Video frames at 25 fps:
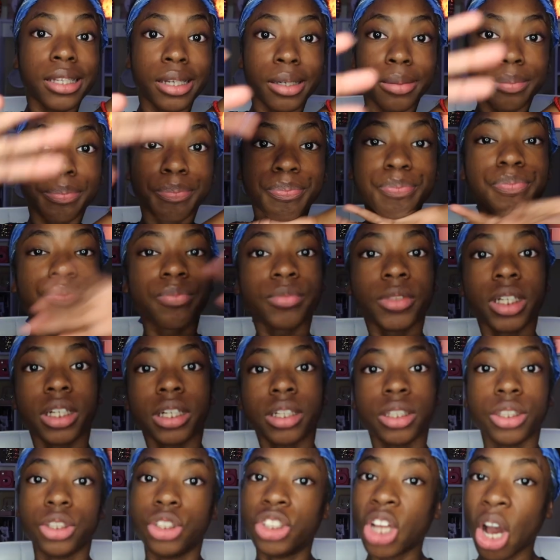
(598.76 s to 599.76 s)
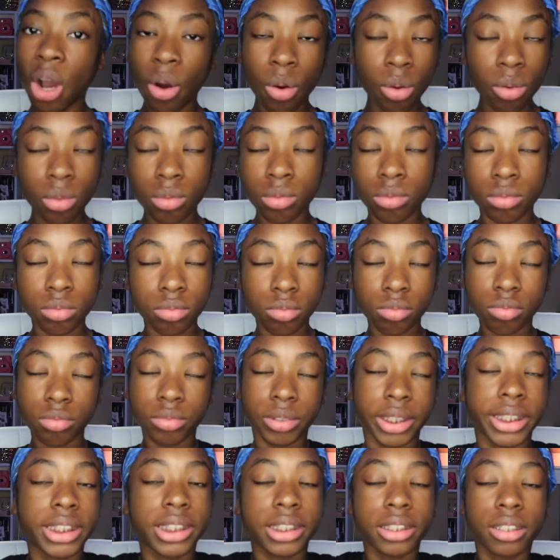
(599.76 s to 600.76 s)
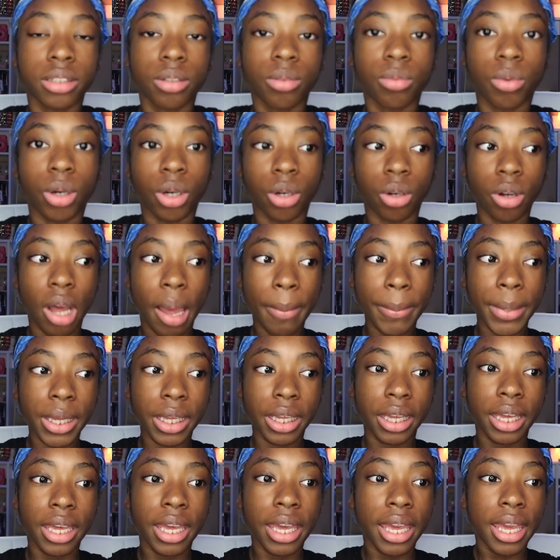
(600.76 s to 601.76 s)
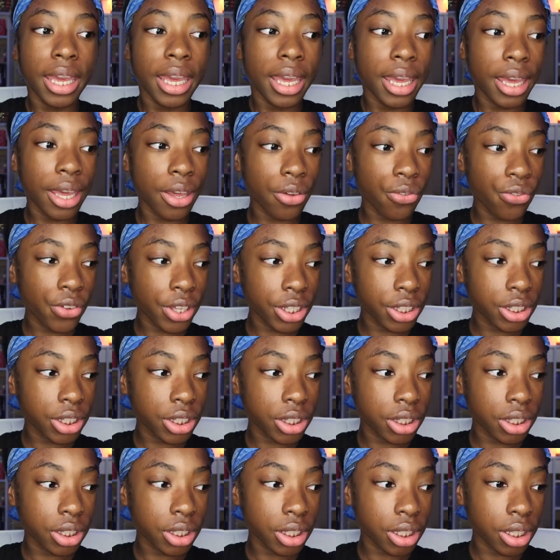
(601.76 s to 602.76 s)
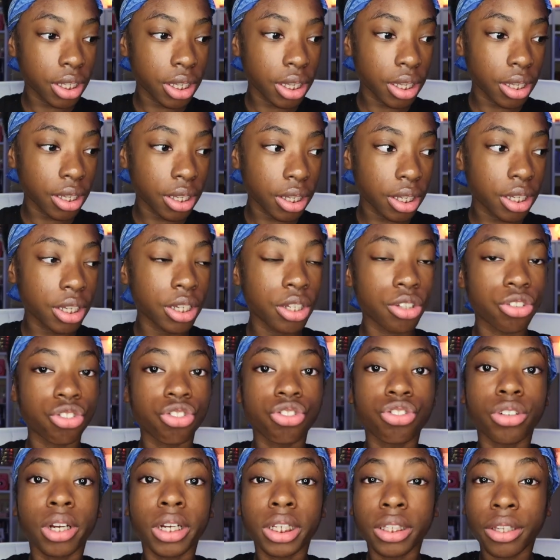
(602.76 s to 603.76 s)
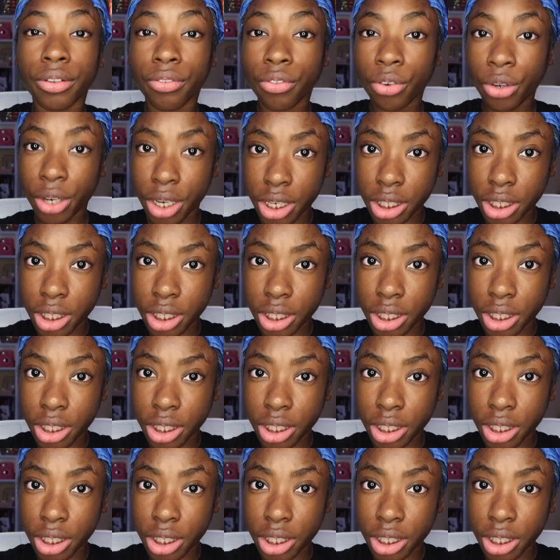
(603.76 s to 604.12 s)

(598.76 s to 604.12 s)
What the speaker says: tip, don't listen. Well, I mean, if it's constructive